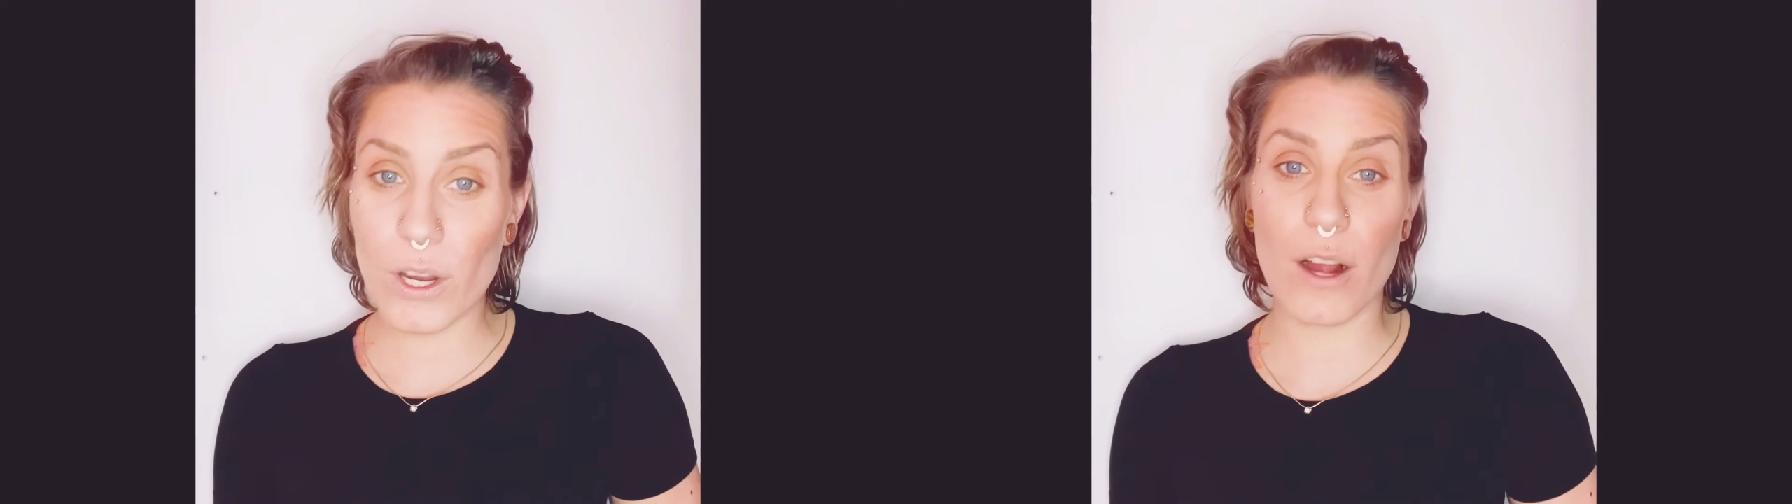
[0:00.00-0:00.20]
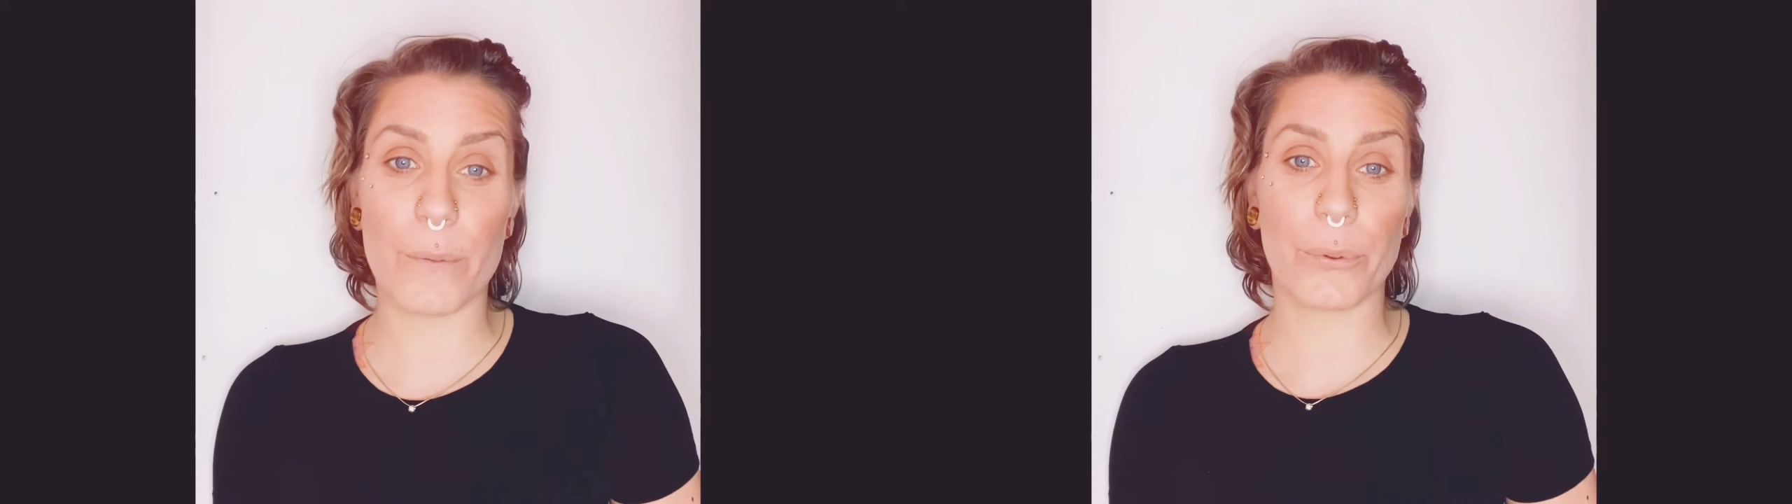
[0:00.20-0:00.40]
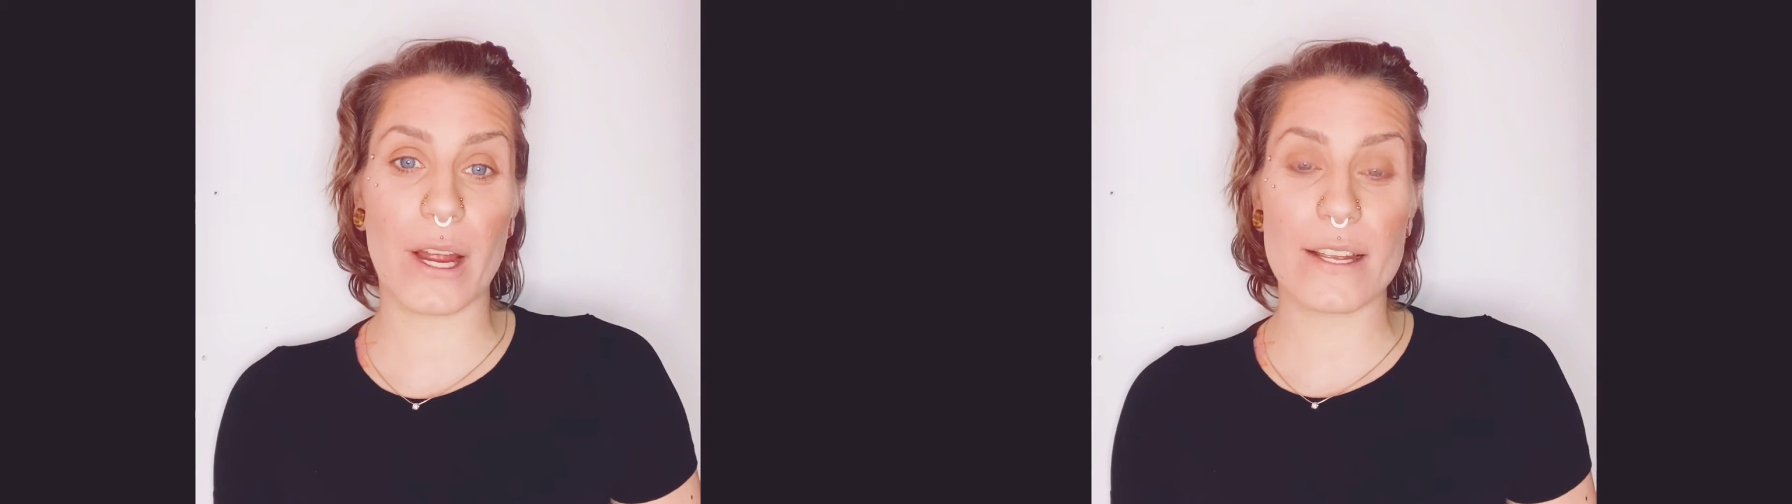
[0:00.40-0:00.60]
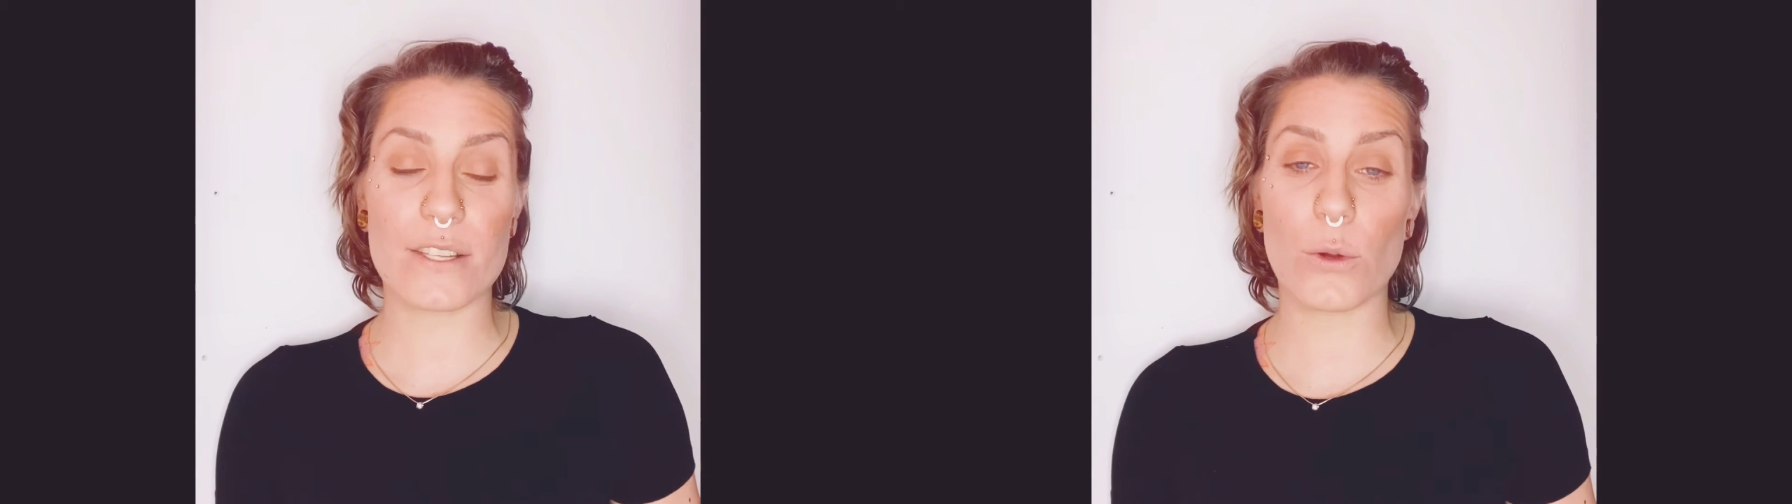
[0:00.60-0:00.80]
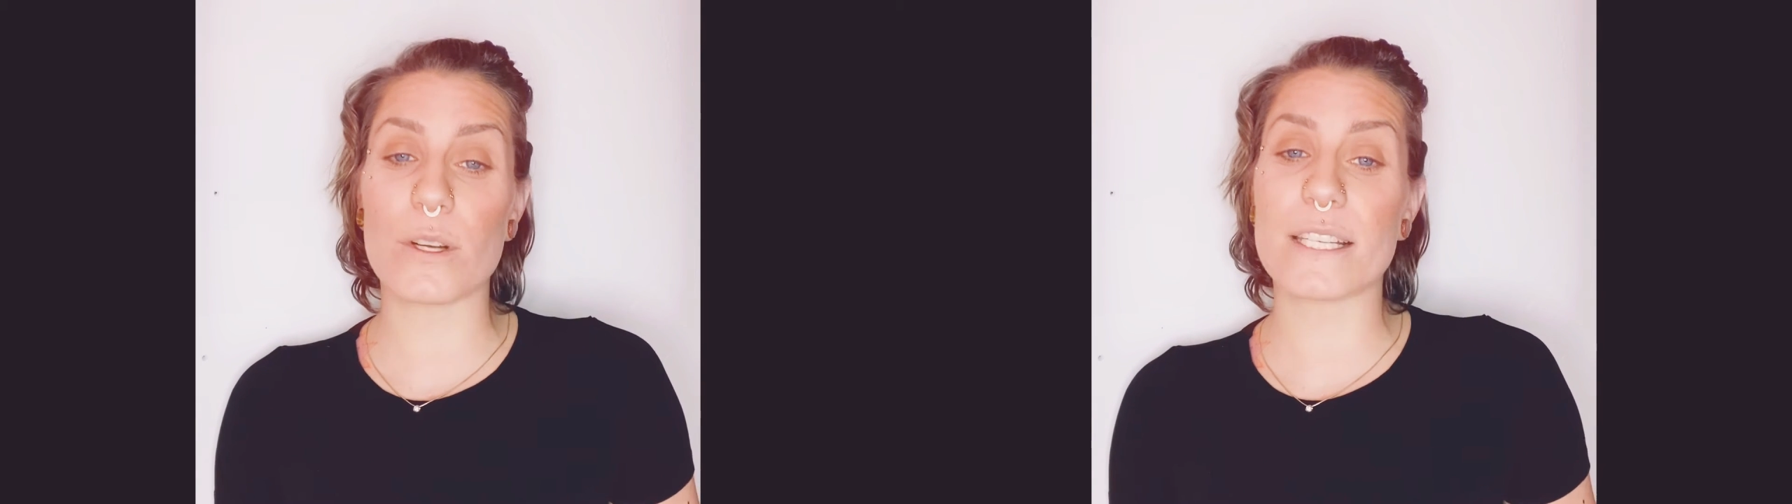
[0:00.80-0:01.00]
compress
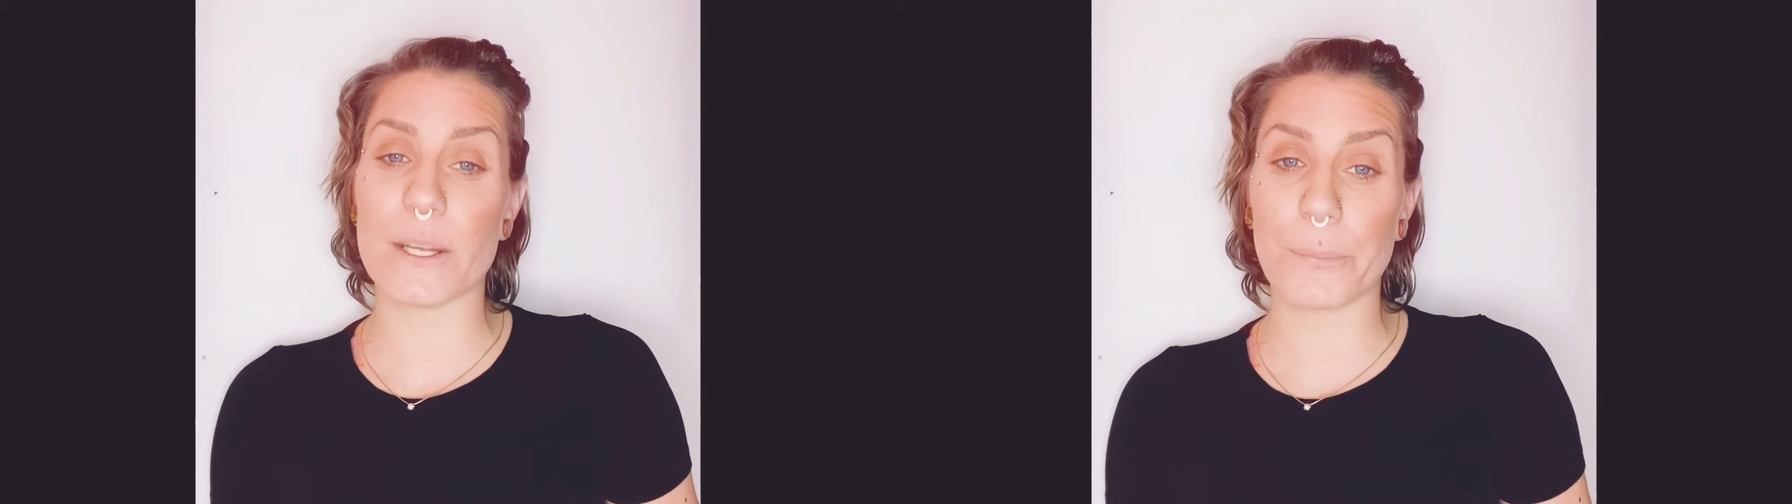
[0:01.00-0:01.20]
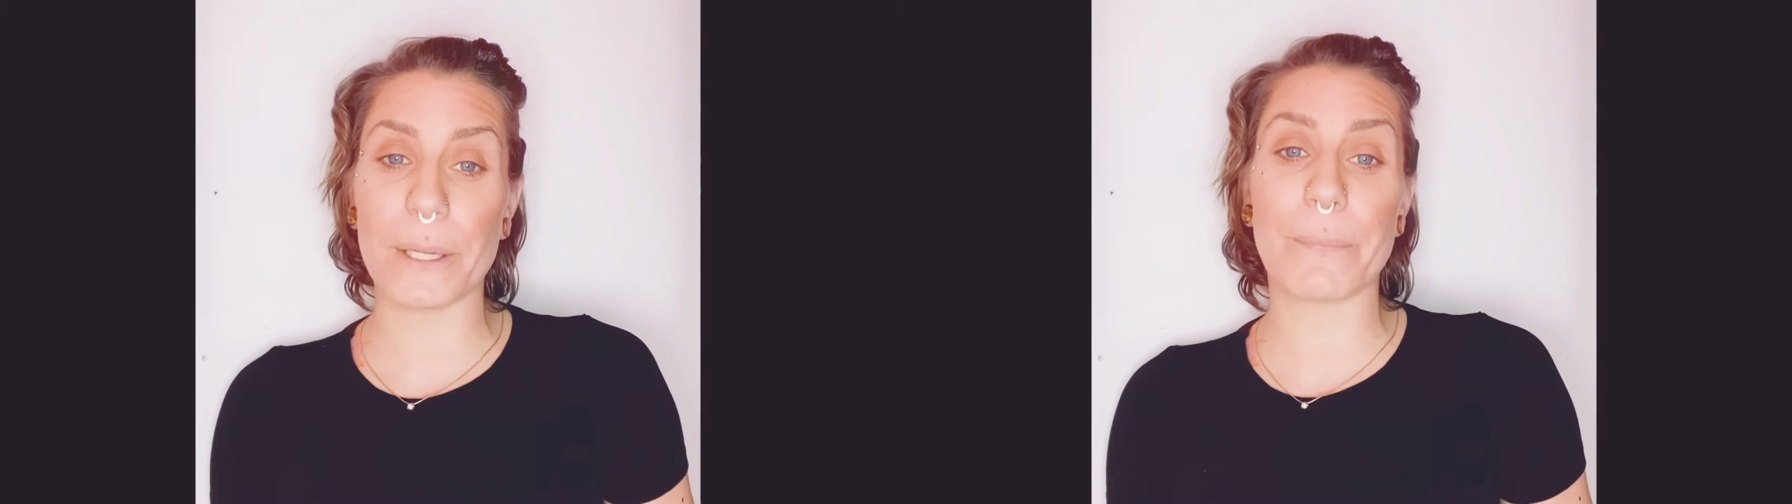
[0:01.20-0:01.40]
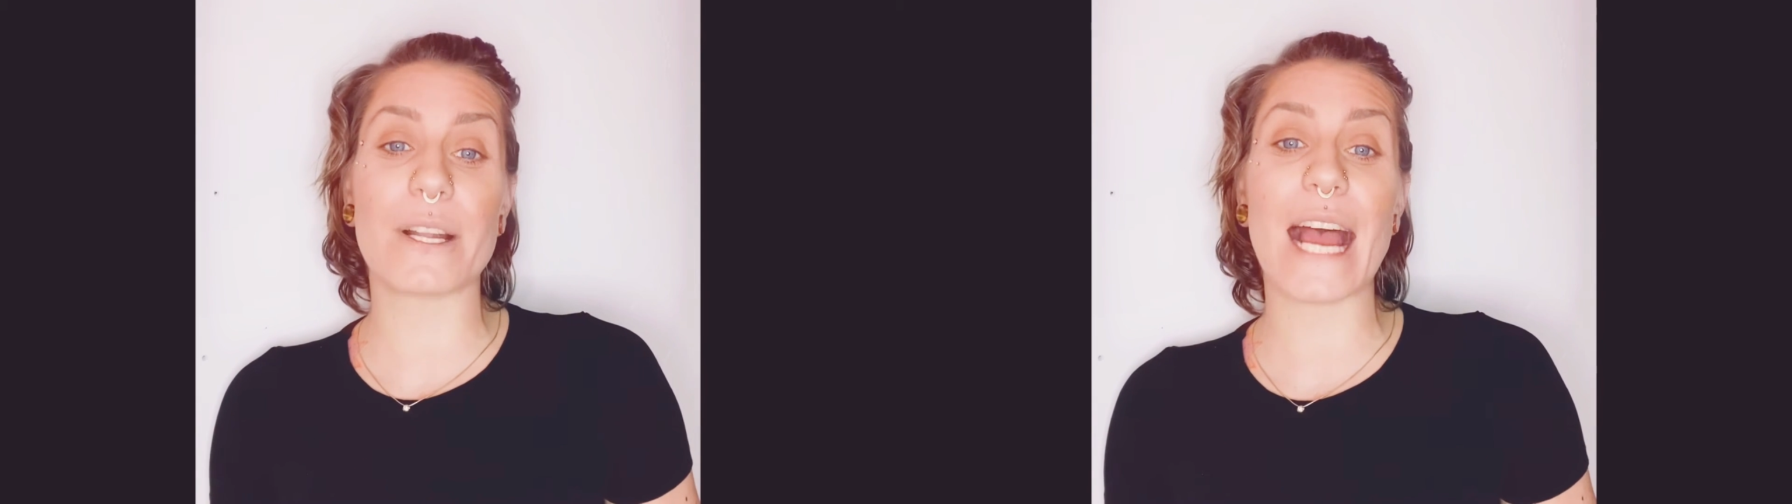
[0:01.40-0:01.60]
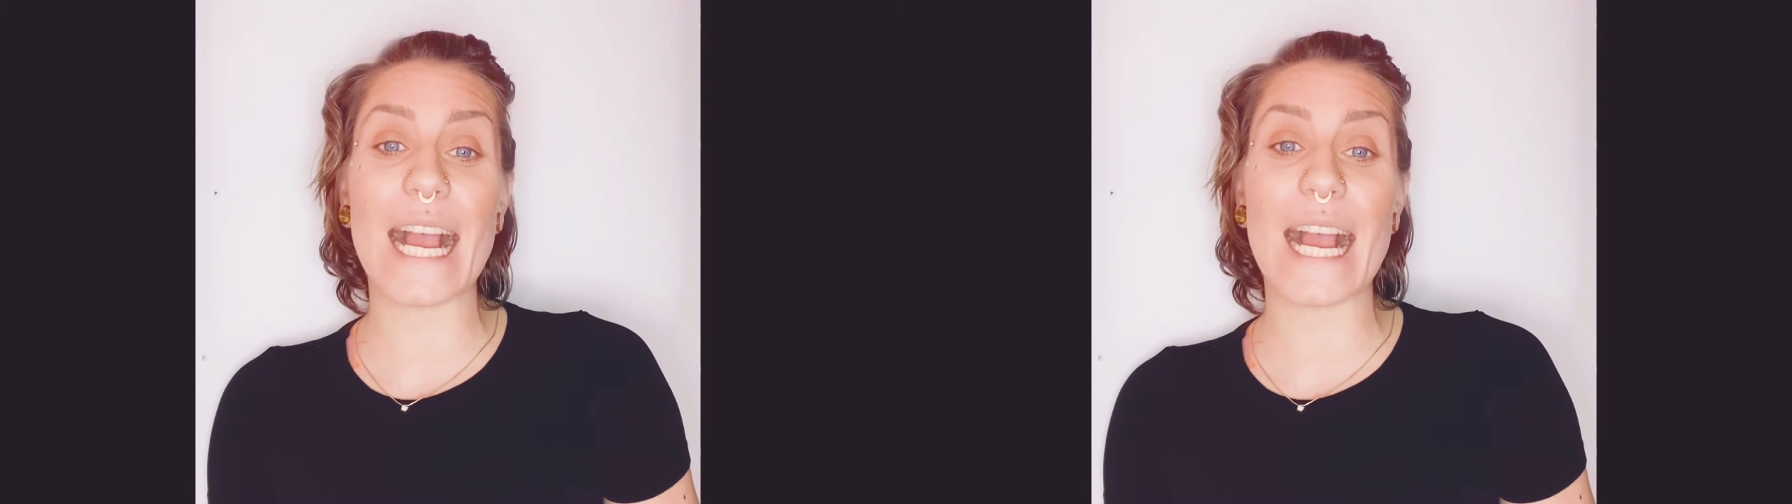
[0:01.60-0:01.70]
or simply put